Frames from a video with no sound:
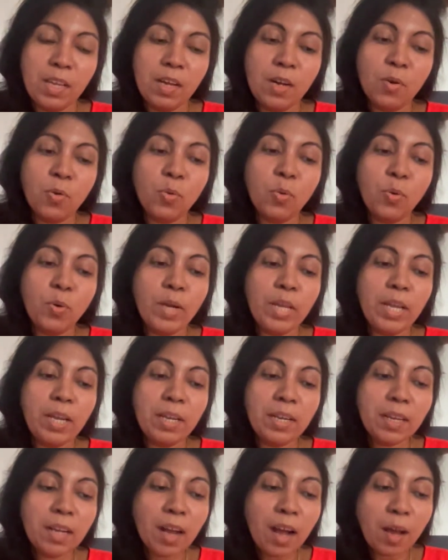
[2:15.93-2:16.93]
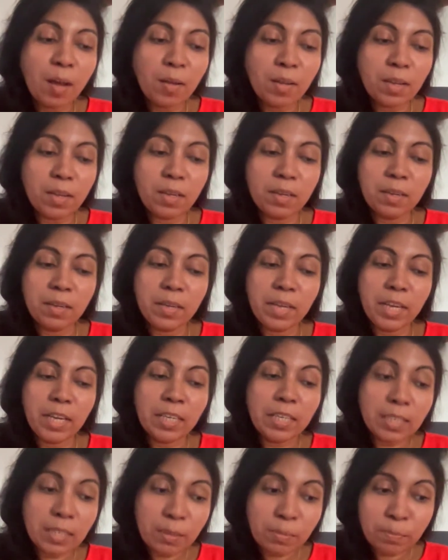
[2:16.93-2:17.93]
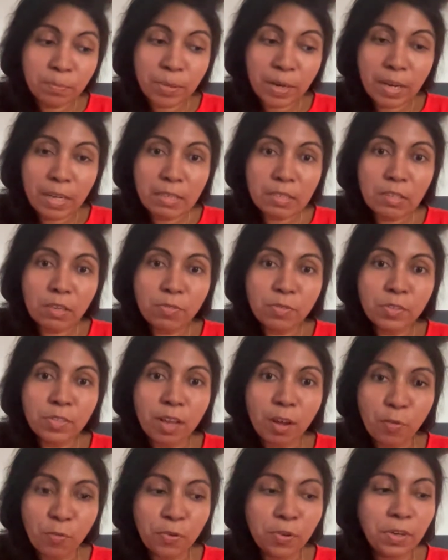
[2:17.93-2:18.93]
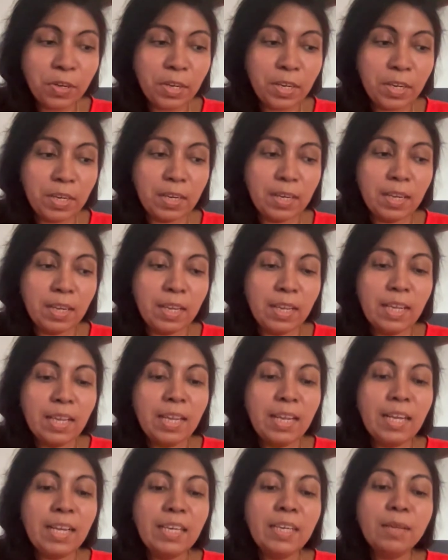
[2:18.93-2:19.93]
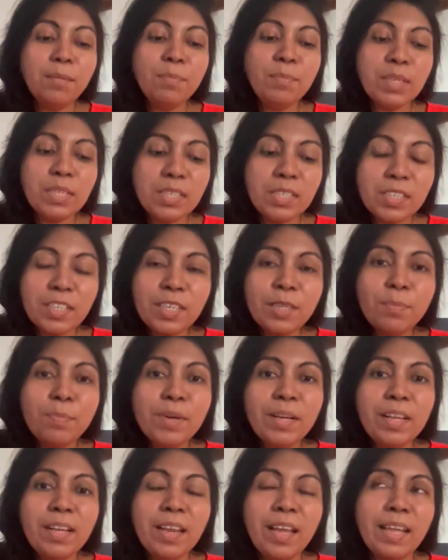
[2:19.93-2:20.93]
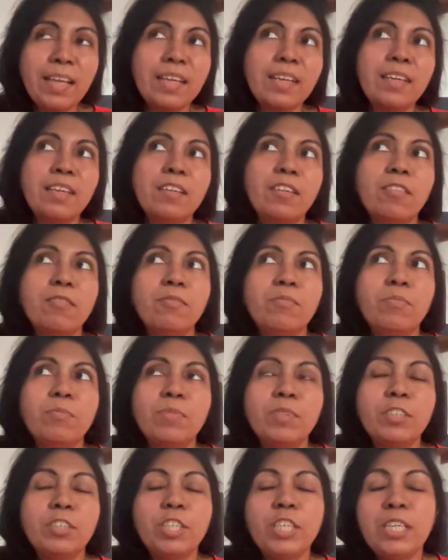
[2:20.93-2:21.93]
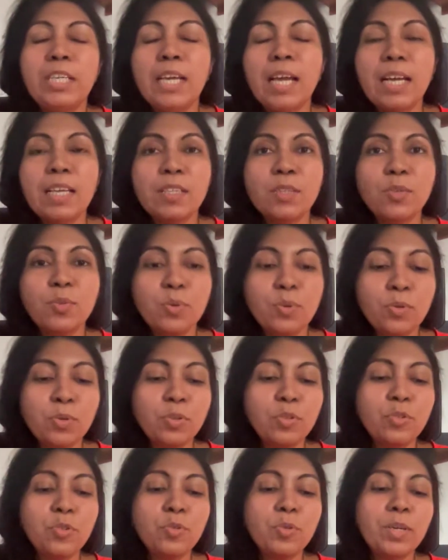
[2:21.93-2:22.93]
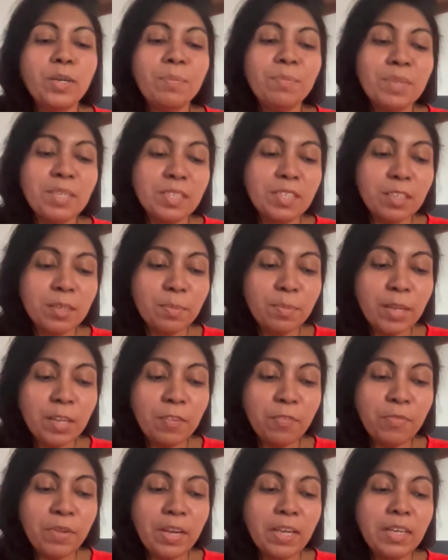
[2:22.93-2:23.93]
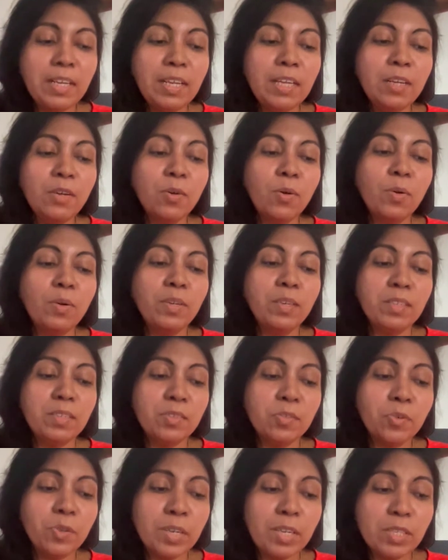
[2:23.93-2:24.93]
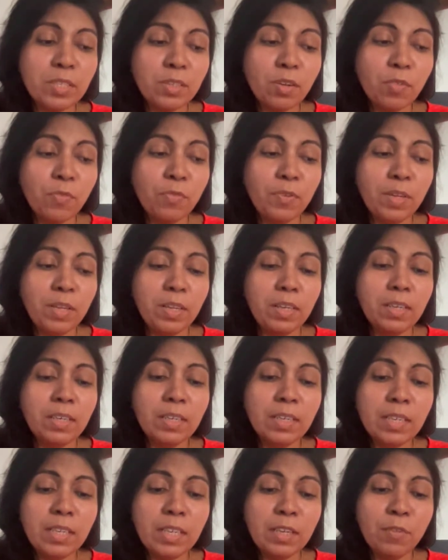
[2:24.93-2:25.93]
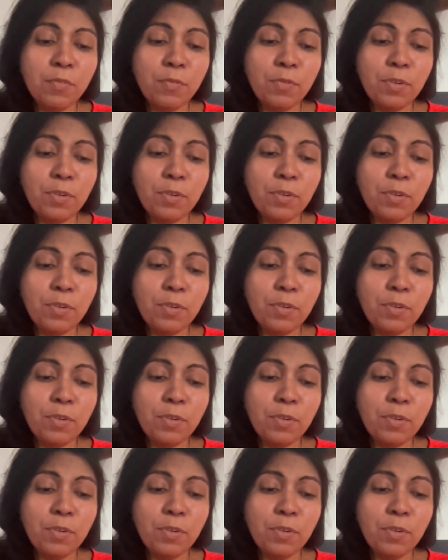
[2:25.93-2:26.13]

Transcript: or encompass of suffering in a miserable, now she has gone through a miserable wedding or disgrace of a yearning,